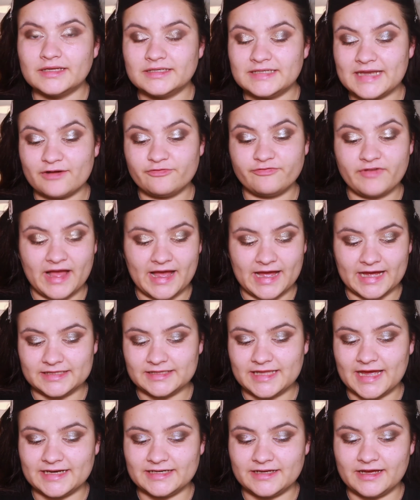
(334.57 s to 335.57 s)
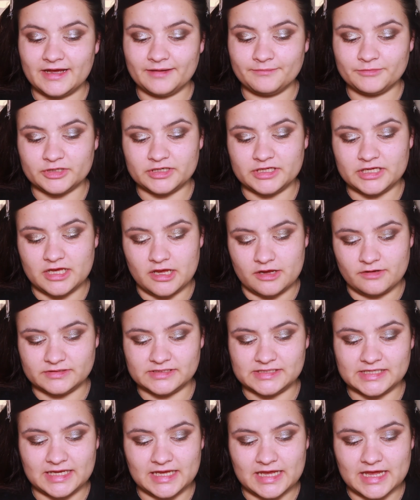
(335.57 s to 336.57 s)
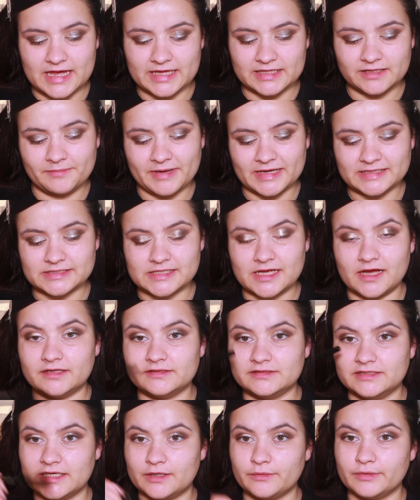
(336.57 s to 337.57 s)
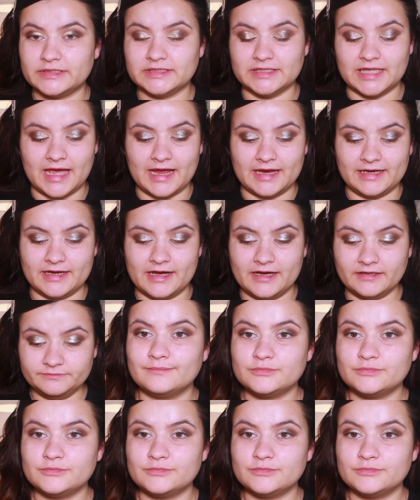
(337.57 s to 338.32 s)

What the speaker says: Now for eyeliner, I'm going to use the Illamasqua liquid liner.